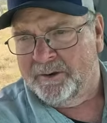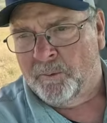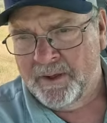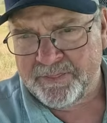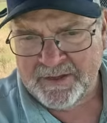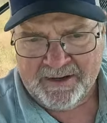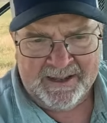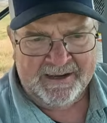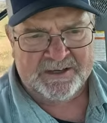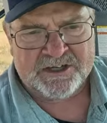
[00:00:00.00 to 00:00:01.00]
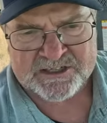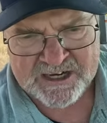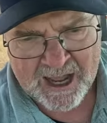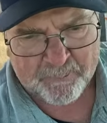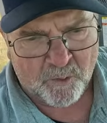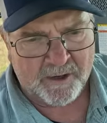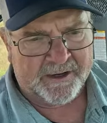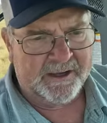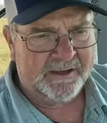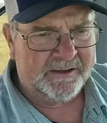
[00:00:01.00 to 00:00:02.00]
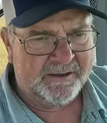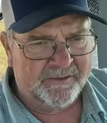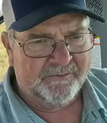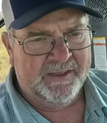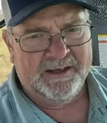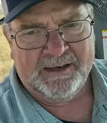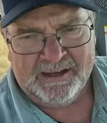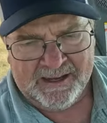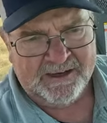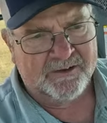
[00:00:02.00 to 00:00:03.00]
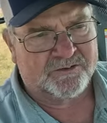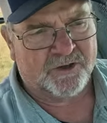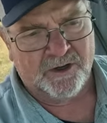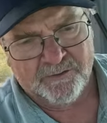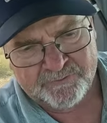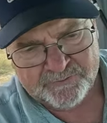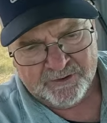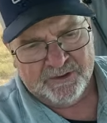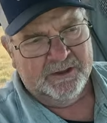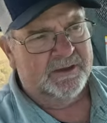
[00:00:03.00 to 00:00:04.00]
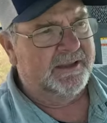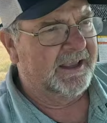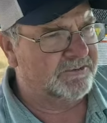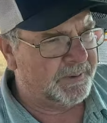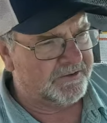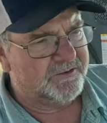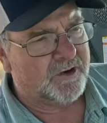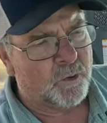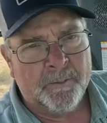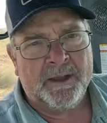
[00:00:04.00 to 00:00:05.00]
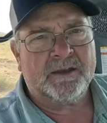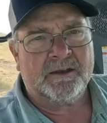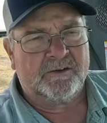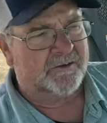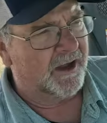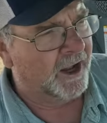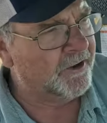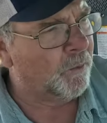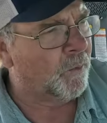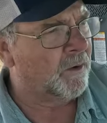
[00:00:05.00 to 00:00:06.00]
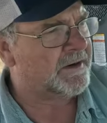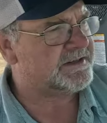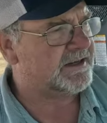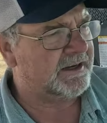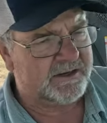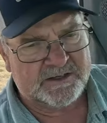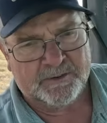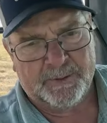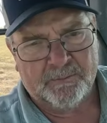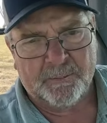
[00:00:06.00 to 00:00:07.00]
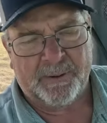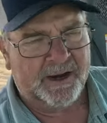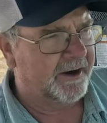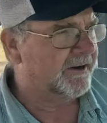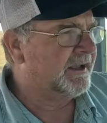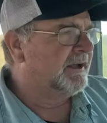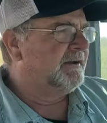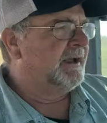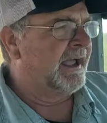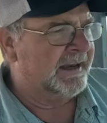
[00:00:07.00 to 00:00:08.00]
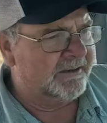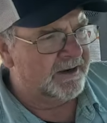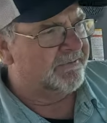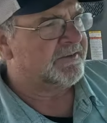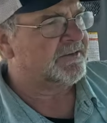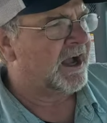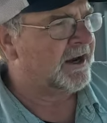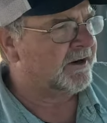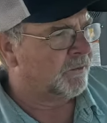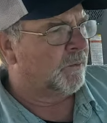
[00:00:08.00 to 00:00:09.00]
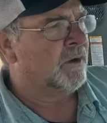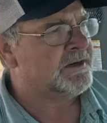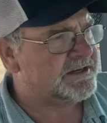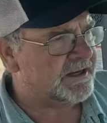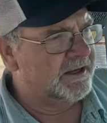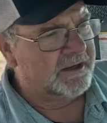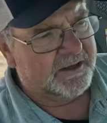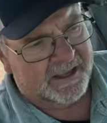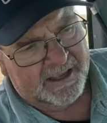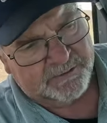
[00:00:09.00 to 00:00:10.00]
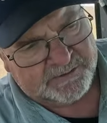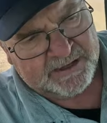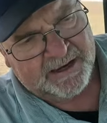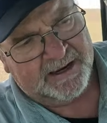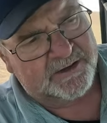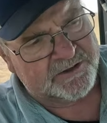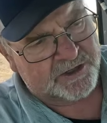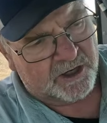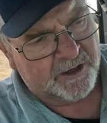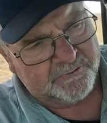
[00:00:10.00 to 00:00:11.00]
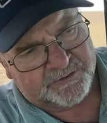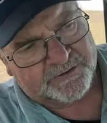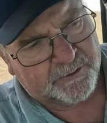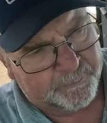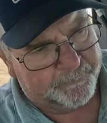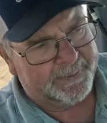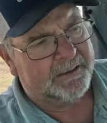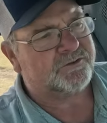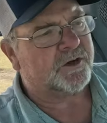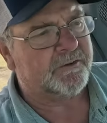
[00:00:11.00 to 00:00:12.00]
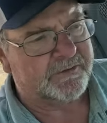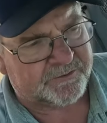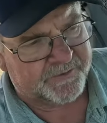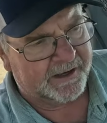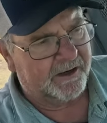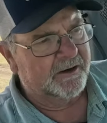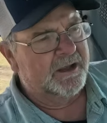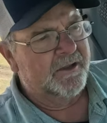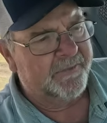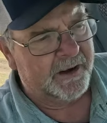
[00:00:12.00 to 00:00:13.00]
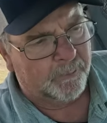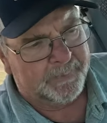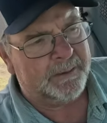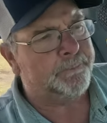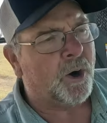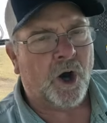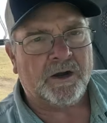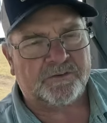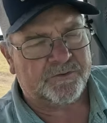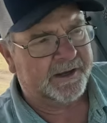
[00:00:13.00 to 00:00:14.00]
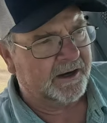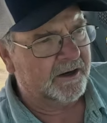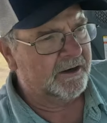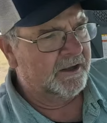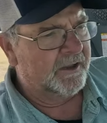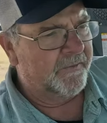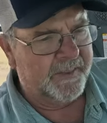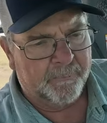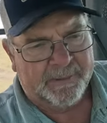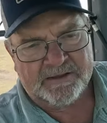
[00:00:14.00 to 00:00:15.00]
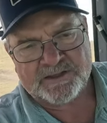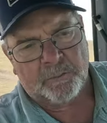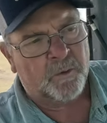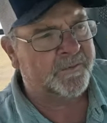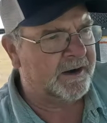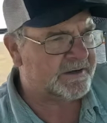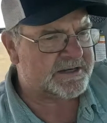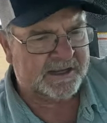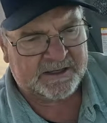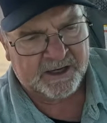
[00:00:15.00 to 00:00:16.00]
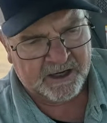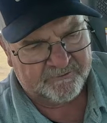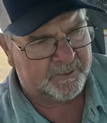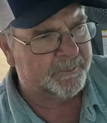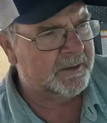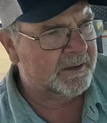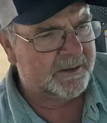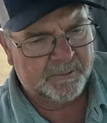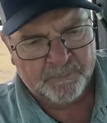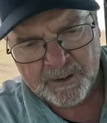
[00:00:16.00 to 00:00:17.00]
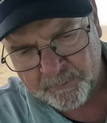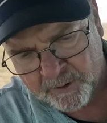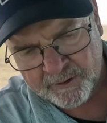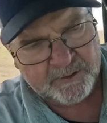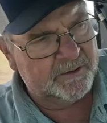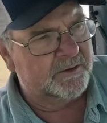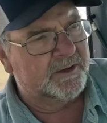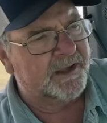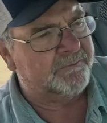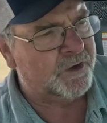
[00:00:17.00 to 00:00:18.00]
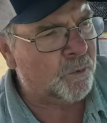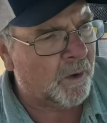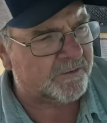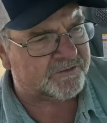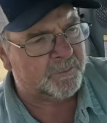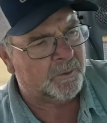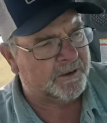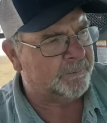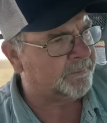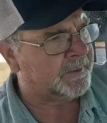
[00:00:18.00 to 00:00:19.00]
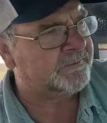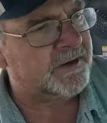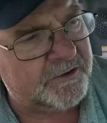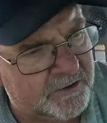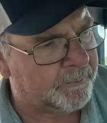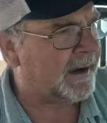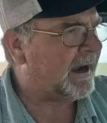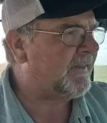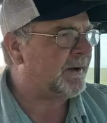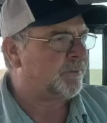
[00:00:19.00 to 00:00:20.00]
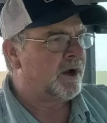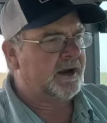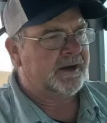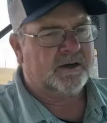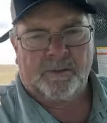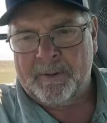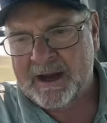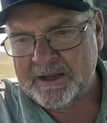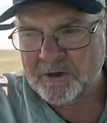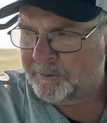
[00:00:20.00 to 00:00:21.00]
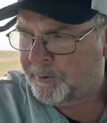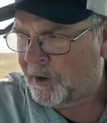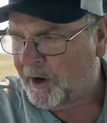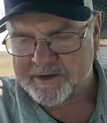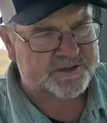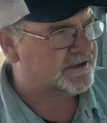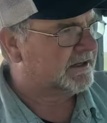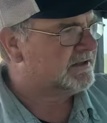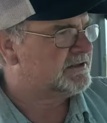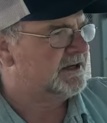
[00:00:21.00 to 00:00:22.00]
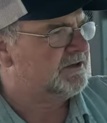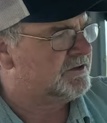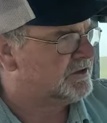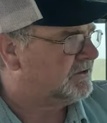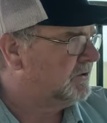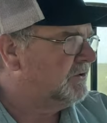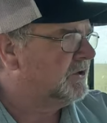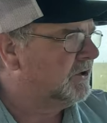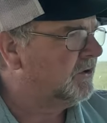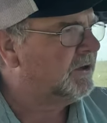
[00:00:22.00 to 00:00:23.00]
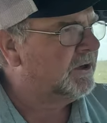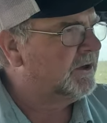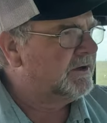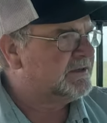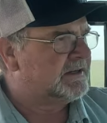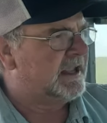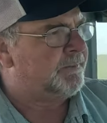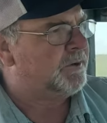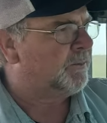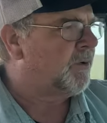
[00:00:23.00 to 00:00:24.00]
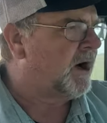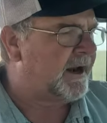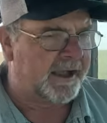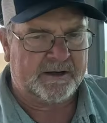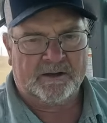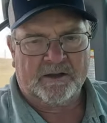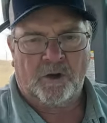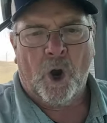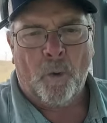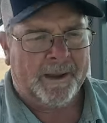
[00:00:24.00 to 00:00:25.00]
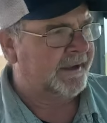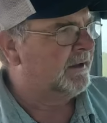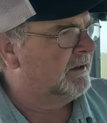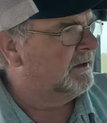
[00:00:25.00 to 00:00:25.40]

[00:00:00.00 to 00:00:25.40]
with it and it just stopped working, then he deserves his piece of equipment under warranty to be repaired. And even if it's not under warranty, he, he deserves that there be service there, there'll be parts there, there'll be someone there to take care of him. Remember, if you want someone to continue to buy that product, to buy your parts, to continue to do your, to keep your product going,